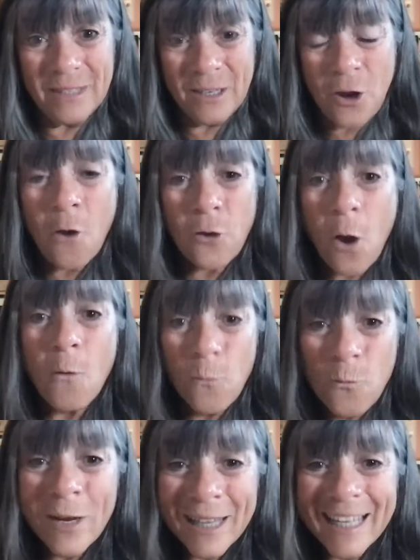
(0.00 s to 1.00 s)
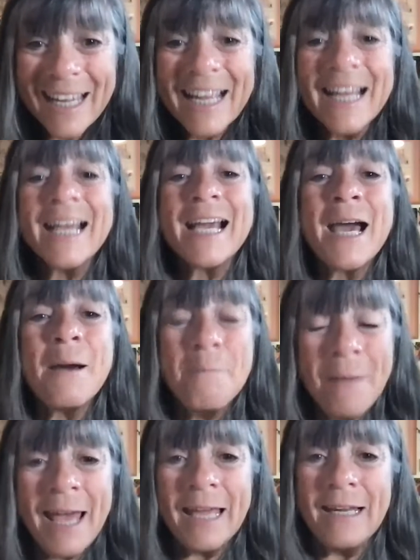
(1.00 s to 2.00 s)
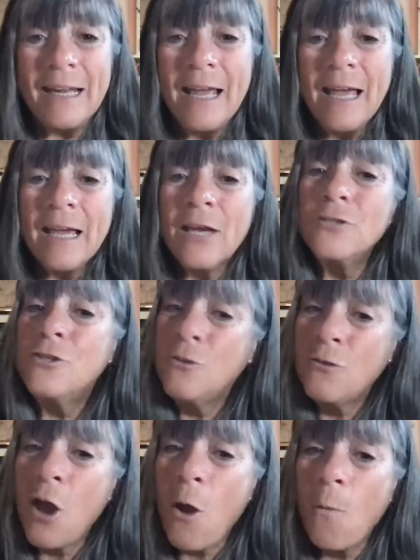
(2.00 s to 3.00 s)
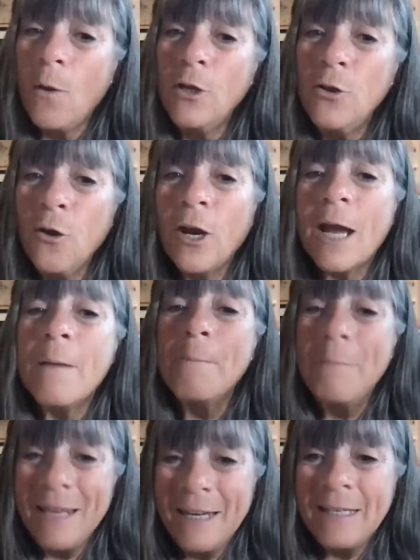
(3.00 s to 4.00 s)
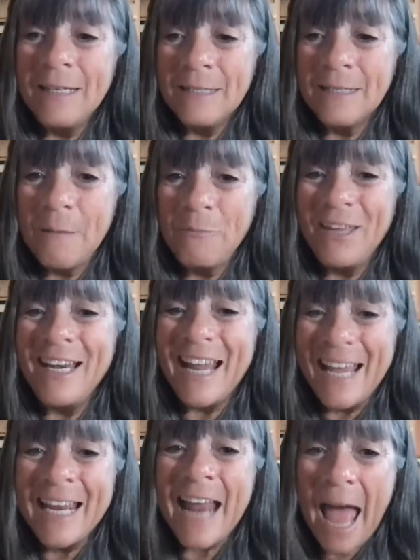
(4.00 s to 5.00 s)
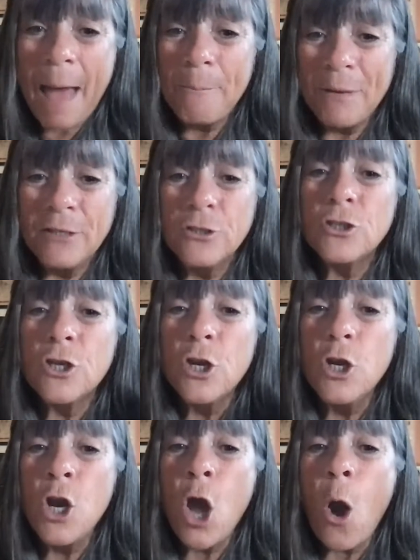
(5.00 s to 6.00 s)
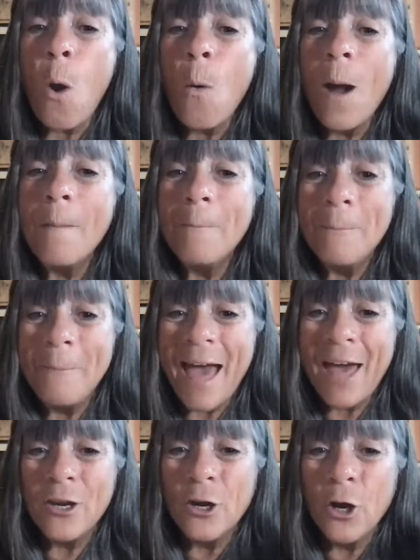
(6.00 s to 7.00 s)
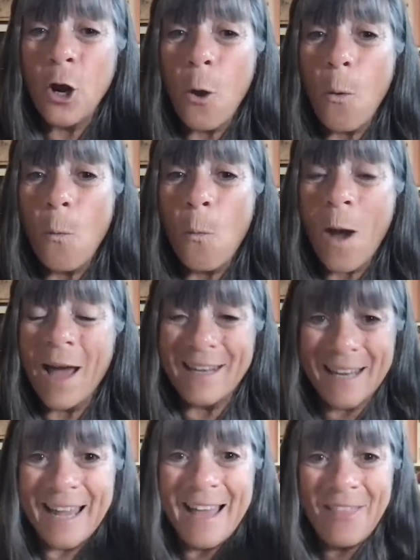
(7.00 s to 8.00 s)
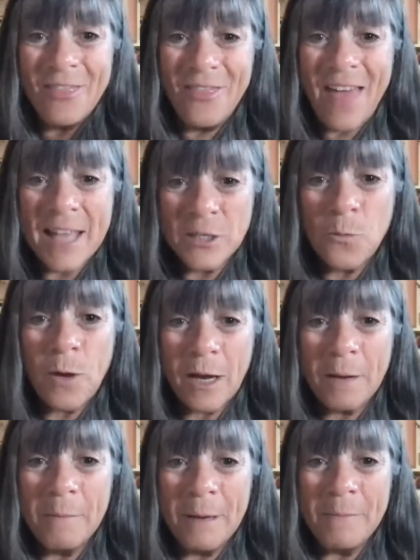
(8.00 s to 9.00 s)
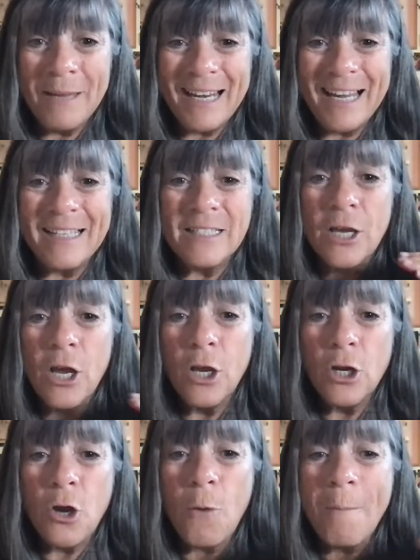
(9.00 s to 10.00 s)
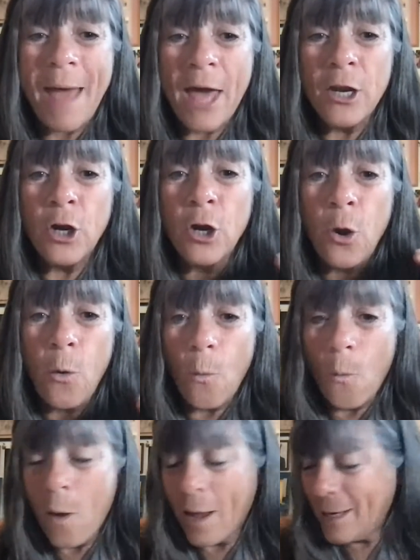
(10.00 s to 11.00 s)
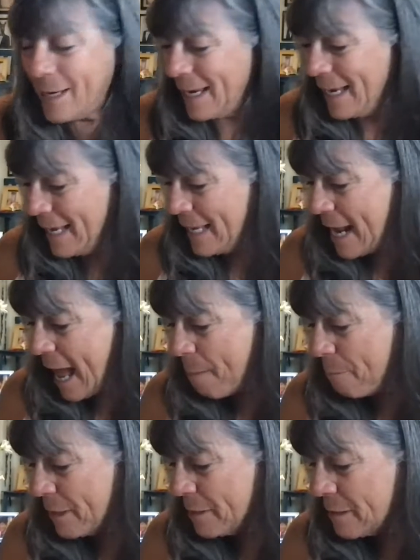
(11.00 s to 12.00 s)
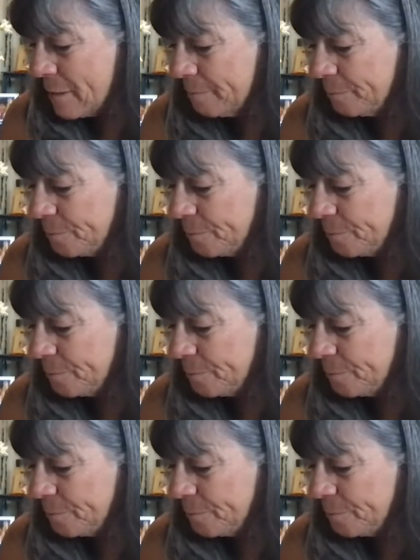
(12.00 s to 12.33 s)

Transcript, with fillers: No, really commit. Because you know when you're committed to something, it happens no matter what. That's what commitment is. No matter what, it happens.